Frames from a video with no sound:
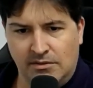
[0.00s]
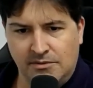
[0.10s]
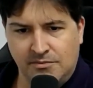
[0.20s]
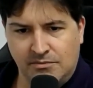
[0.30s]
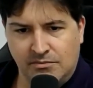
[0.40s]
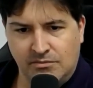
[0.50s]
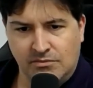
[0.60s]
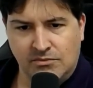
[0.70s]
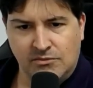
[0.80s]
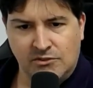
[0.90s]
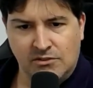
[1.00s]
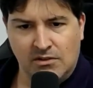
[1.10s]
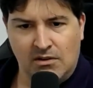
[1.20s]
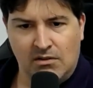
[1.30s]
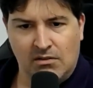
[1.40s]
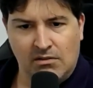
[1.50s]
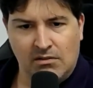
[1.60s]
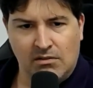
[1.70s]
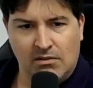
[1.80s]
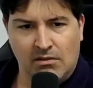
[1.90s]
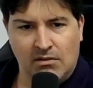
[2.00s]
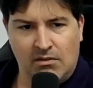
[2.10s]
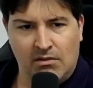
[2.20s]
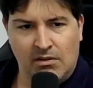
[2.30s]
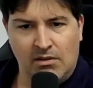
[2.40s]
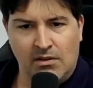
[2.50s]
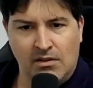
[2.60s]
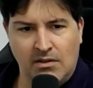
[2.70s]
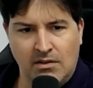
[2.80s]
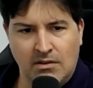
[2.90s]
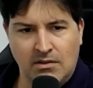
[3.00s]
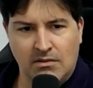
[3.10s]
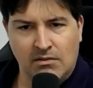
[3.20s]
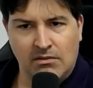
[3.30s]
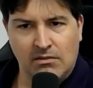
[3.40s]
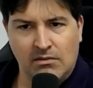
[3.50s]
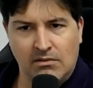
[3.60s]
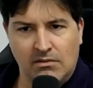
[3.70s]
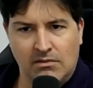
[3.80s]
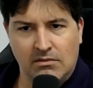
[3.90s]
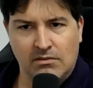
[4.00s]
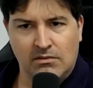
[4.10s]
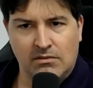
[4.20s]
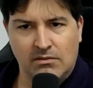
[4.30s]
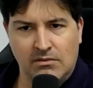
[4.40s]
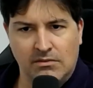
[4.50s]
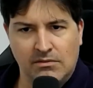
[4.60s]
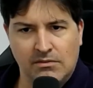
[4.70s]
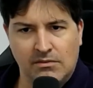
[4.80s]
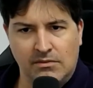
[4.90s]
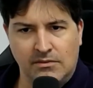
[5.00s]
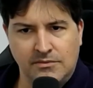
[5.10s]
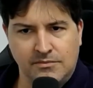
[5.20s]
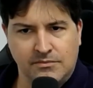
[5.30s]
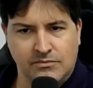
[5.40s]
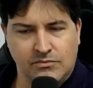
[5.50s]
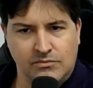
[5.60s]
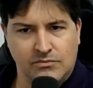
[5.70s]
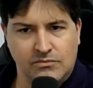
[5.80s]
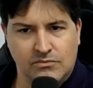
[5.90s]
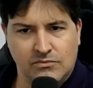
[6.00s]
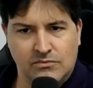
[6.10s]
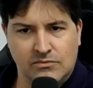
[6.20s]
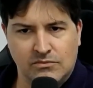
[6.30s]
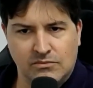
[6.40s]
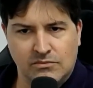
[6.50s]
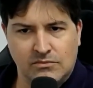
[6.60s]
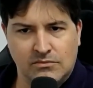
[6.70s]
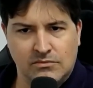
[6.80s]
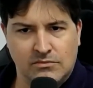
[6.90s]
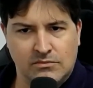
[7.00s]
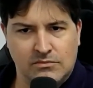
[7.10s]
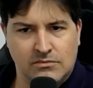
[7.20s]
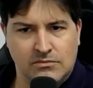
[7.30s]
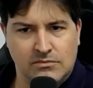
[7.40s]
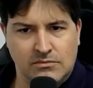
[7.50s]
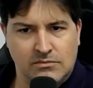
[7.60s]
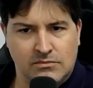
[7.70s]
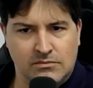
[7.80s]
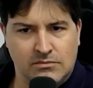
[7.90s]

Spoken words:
[no speech]